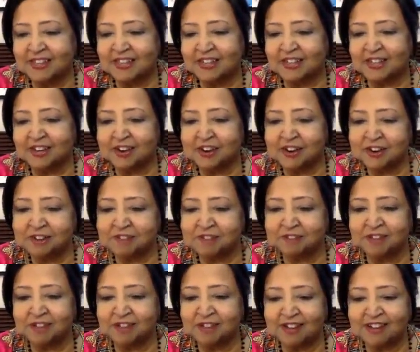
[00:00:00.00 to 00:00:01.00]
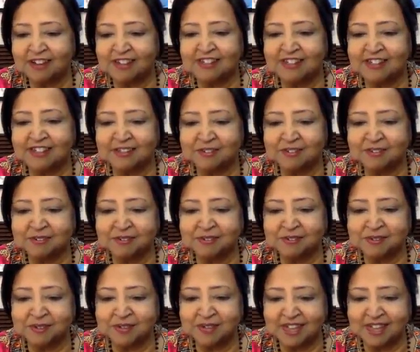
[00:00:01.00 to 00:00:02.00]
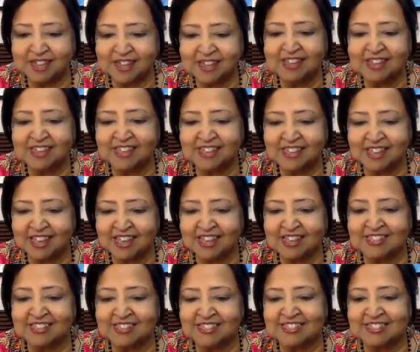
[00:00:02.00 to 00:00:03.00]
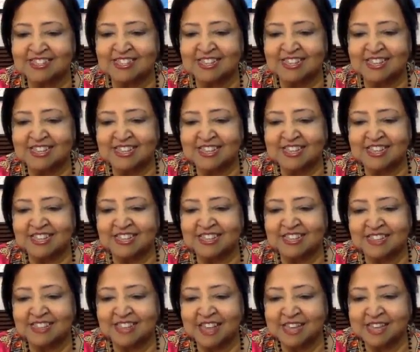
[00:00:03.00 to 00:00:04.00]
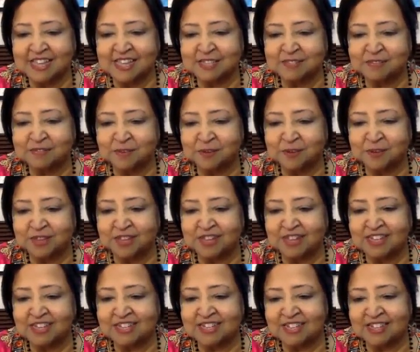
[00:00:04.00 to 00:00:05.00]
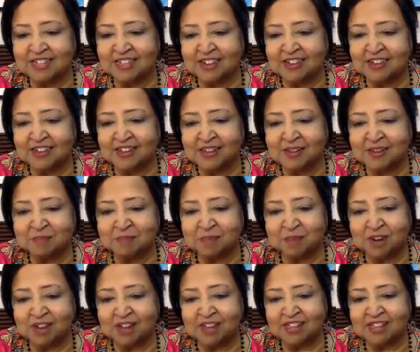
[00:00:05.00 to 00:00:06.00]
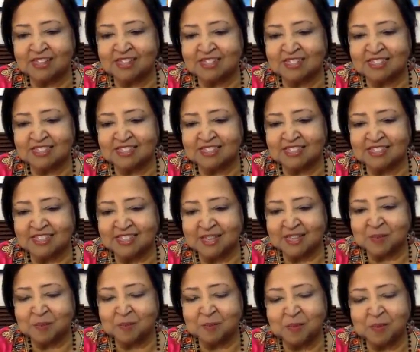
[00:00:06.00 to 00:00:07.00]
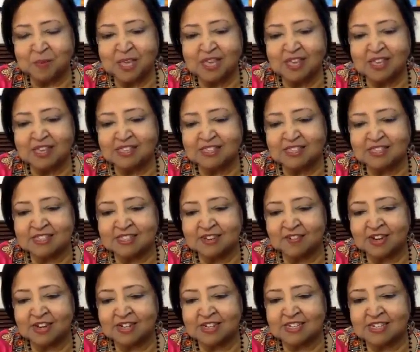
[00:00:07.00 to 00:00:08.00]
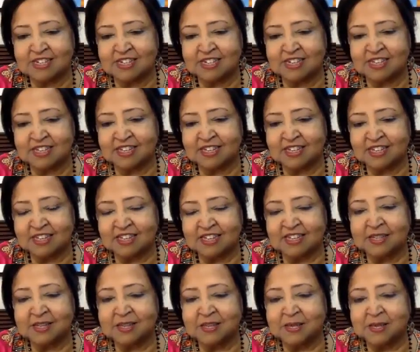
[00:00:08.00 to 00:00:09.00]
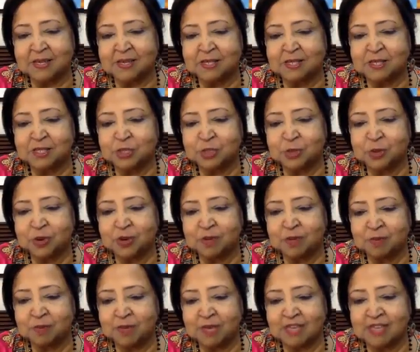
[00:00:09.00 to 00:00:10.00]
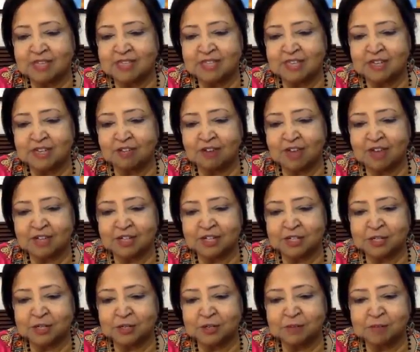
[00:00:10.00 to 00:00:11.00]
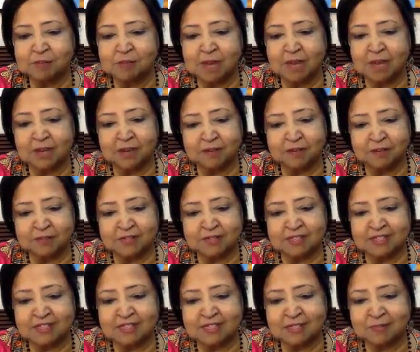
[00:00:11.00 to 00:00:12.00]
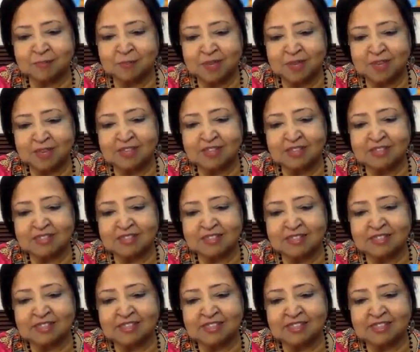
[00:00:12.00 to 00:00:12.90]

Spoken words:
Clarified, okay, yes. Thanks for the eternal embrace, peace, serenity, joy, peace, and gratitude, magnificence, peace.